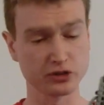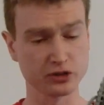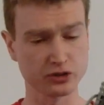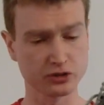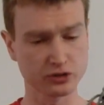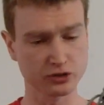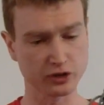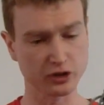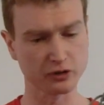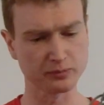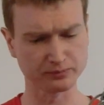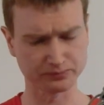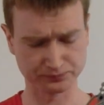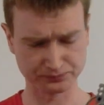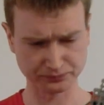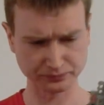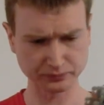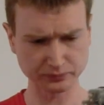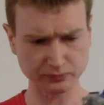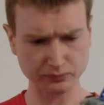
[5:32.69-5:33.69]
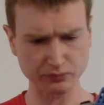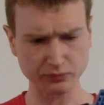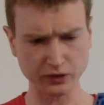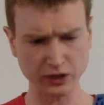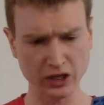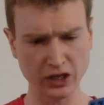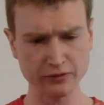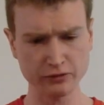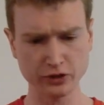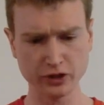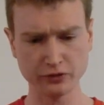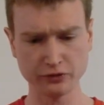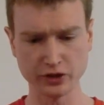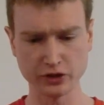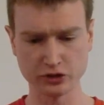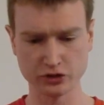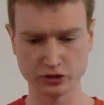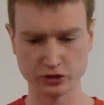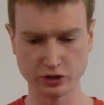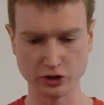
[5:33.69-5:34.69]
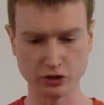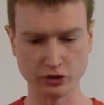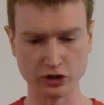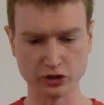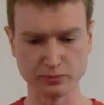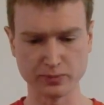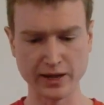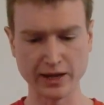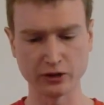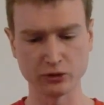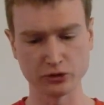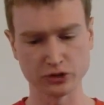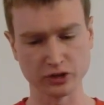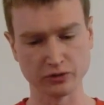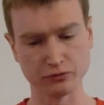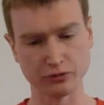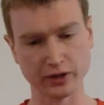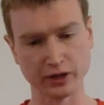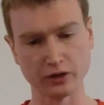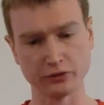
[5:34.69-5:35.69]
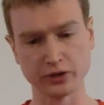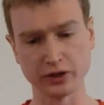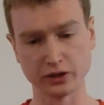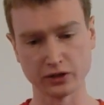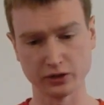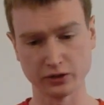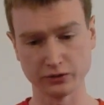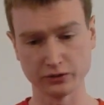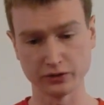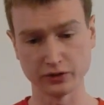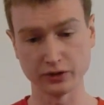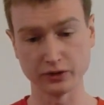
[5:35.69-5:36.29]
So even if it's on its back or something, I think